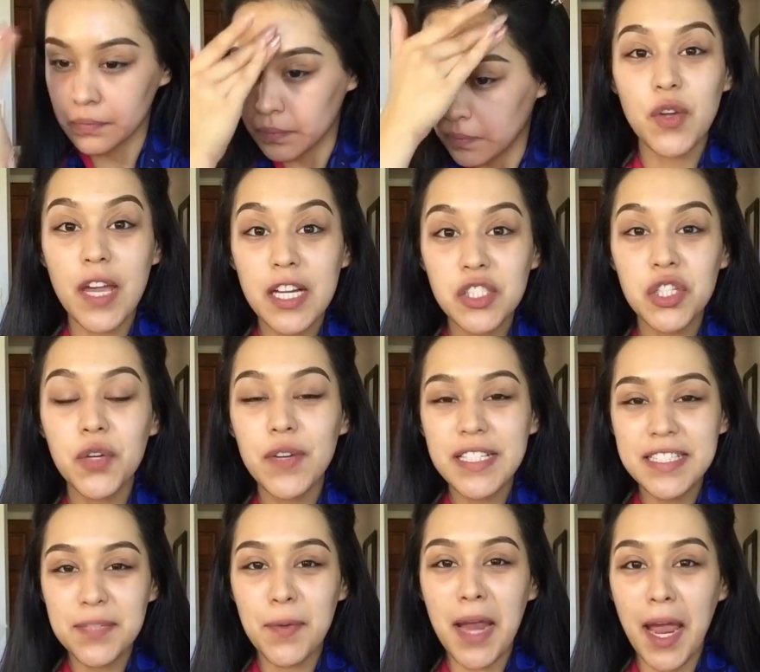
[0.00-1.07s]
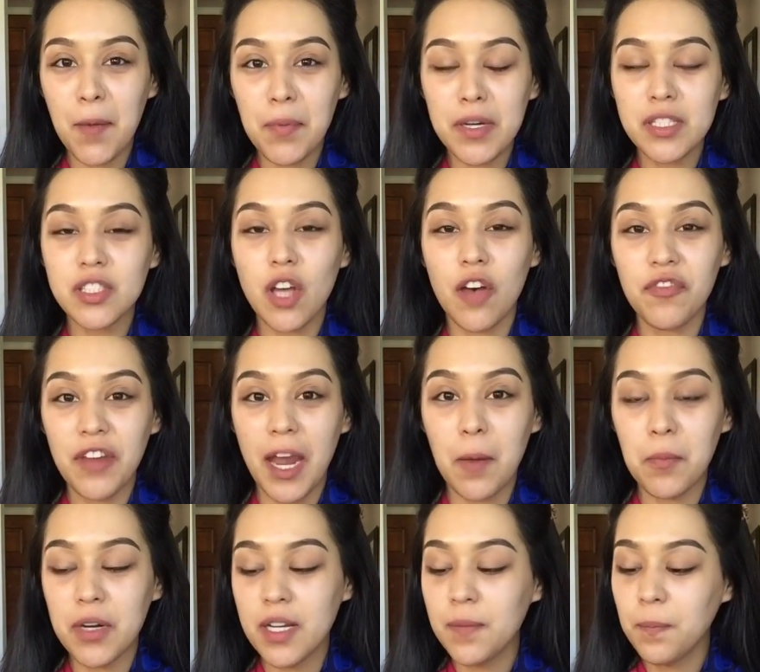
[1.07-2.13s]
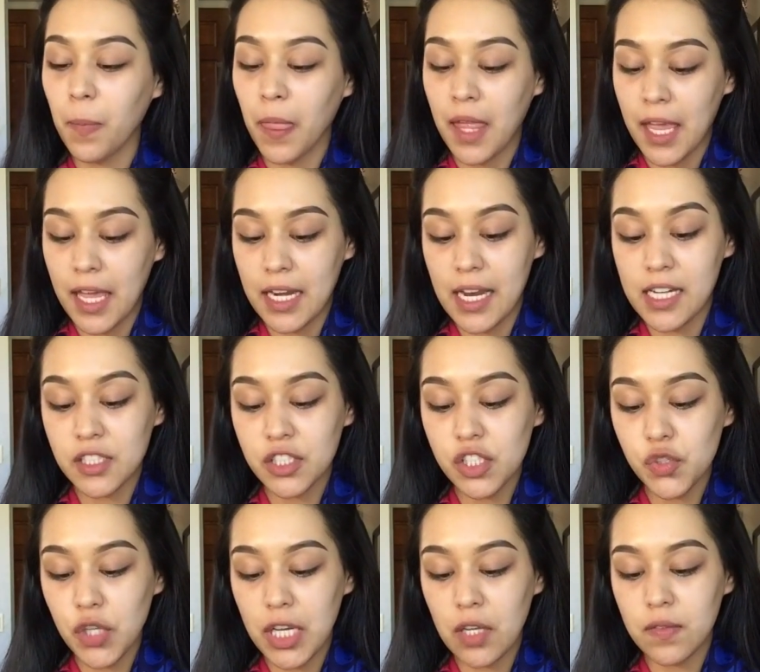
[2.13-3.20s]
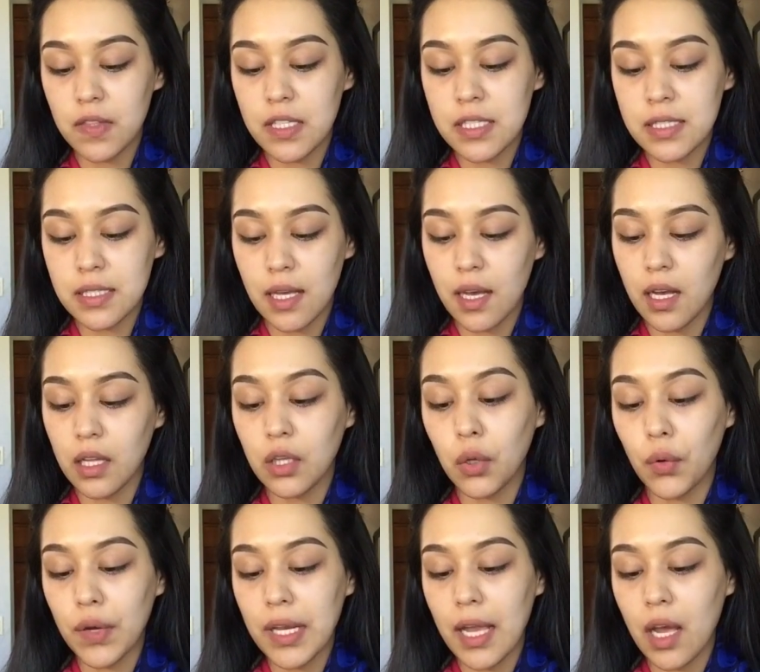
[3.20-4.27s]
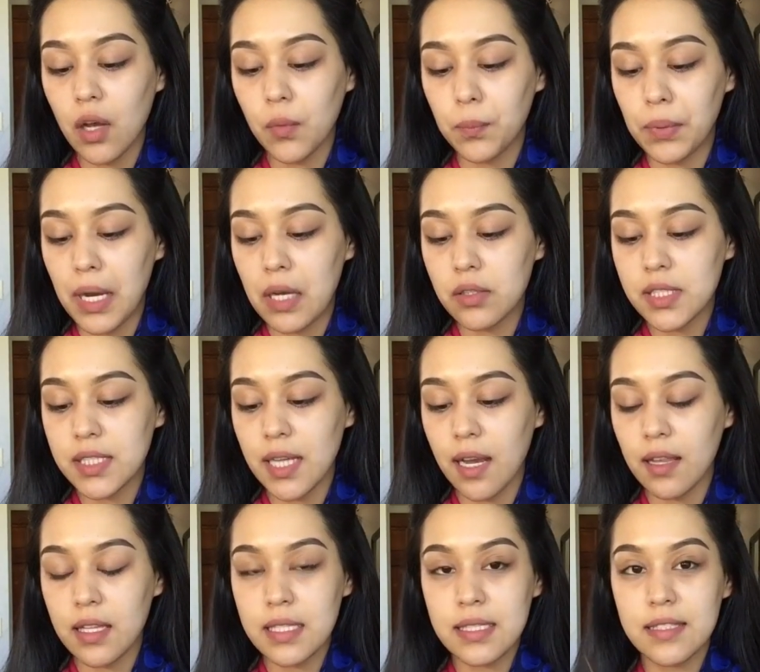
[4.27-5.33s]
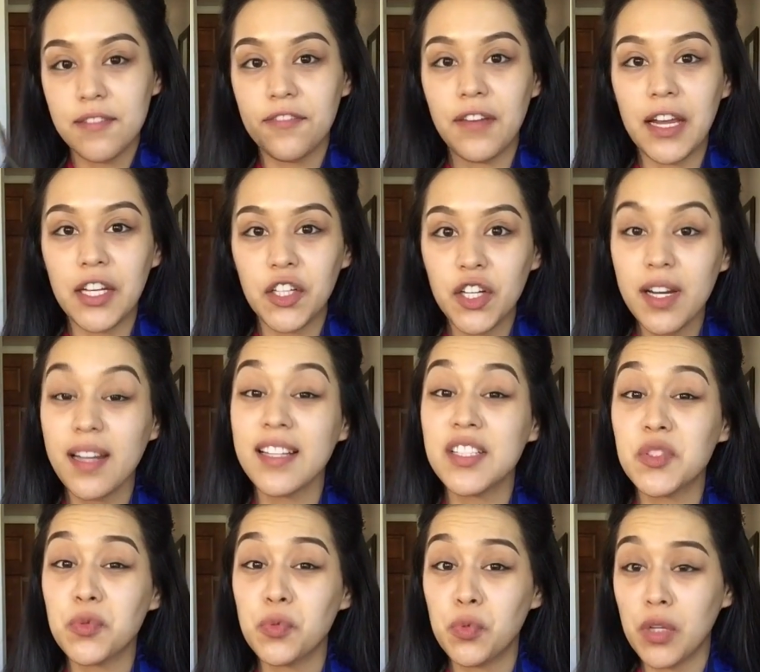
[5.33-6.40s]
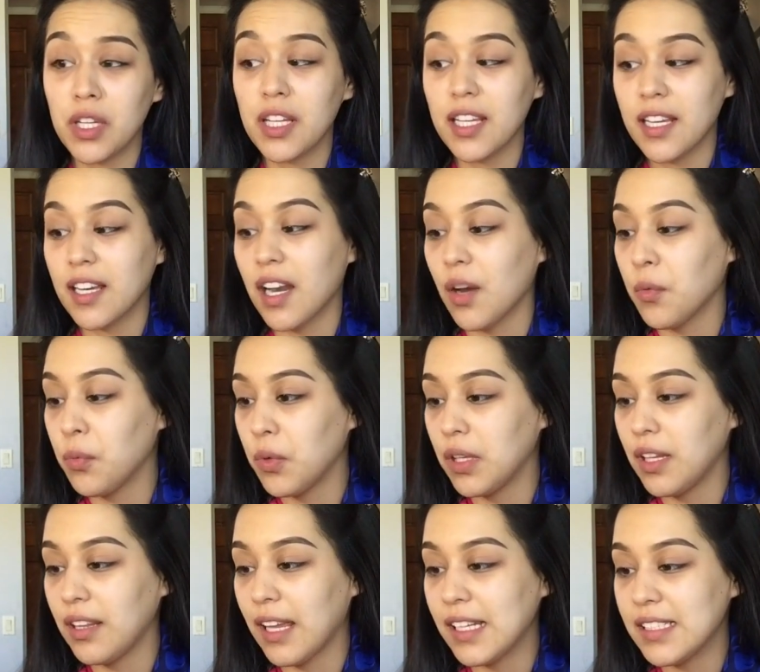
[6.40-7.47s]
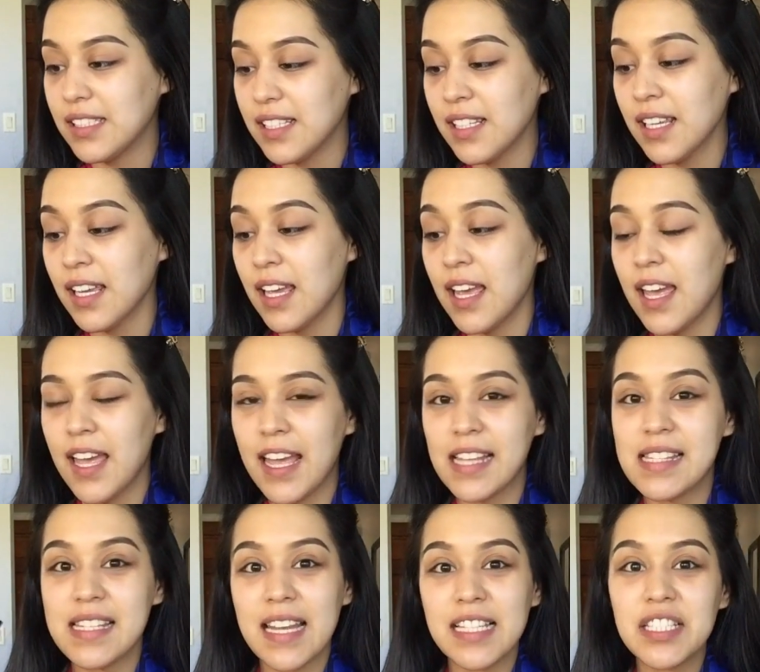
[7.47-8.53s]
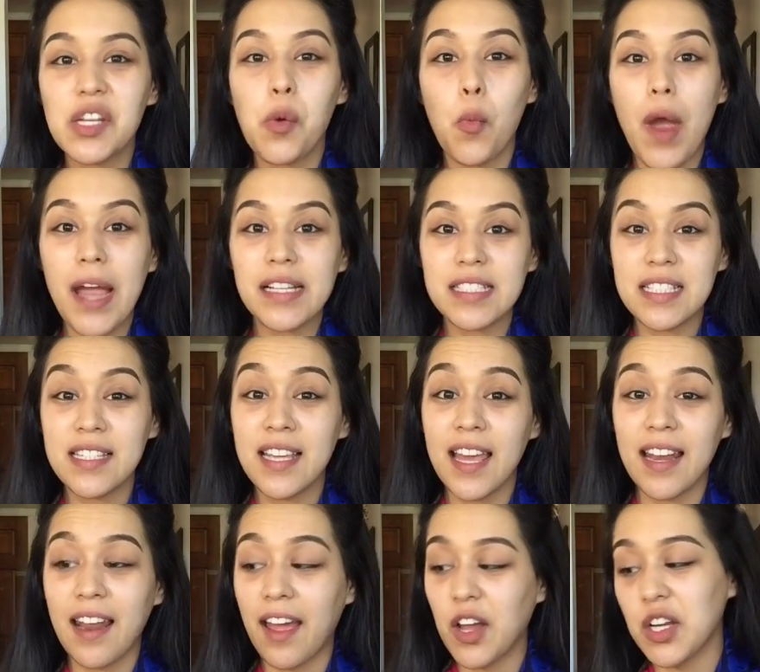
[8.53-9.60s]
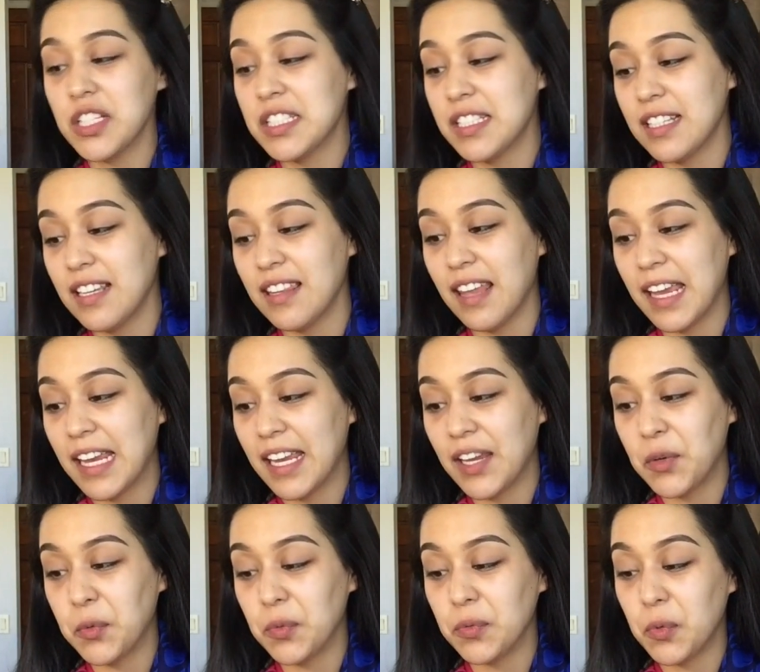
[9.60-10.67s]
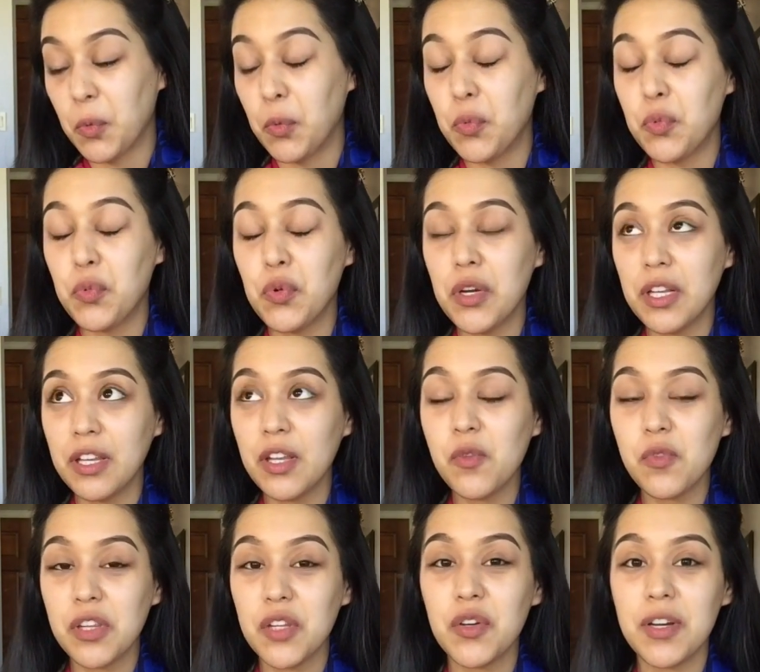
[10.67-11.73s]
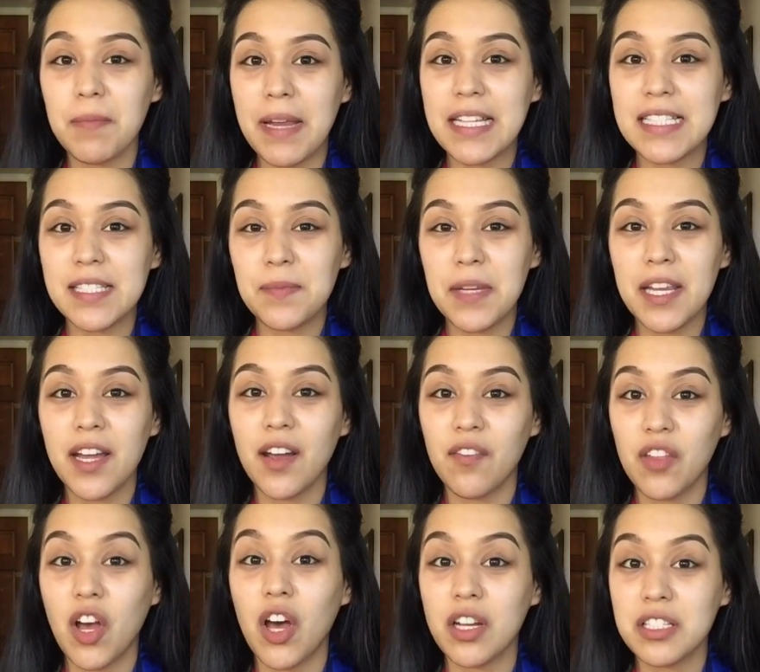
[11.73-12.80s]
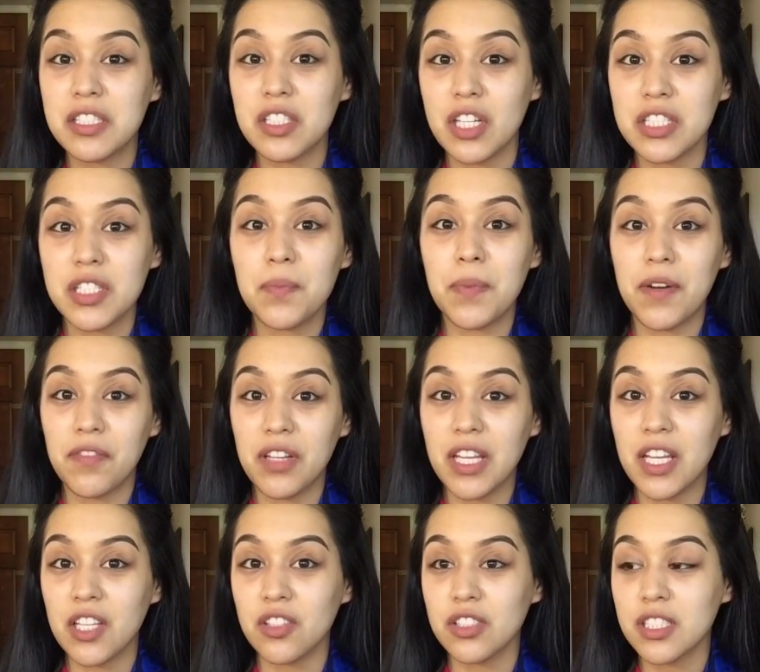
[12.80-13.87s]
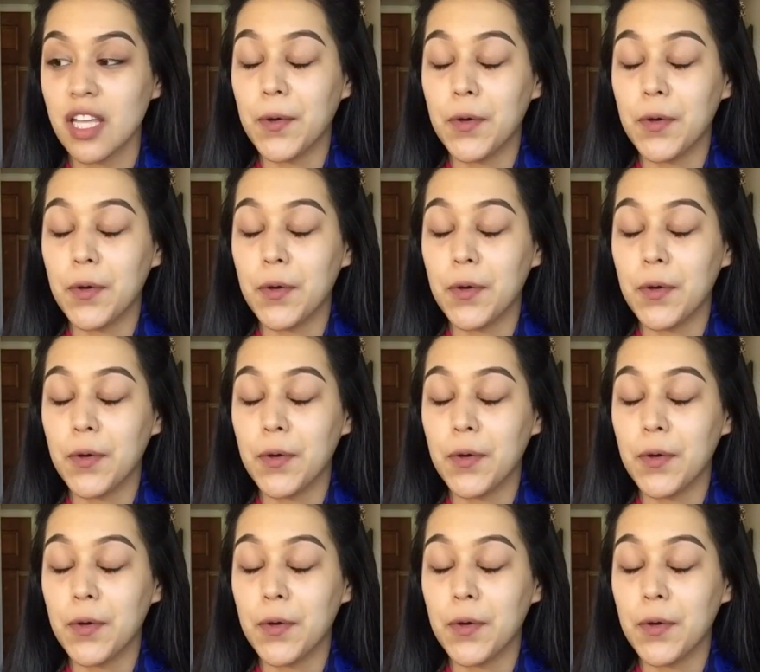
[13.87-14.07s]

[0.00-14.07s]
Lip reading: So I actually already did my eyebrows off camera, and I actually tried out this Loreal Brow Stylus Definer, and it's really good. I really liked it. It's nice and waxy, and honestly, like, it really reminded me of the Anastasia Beverly Hills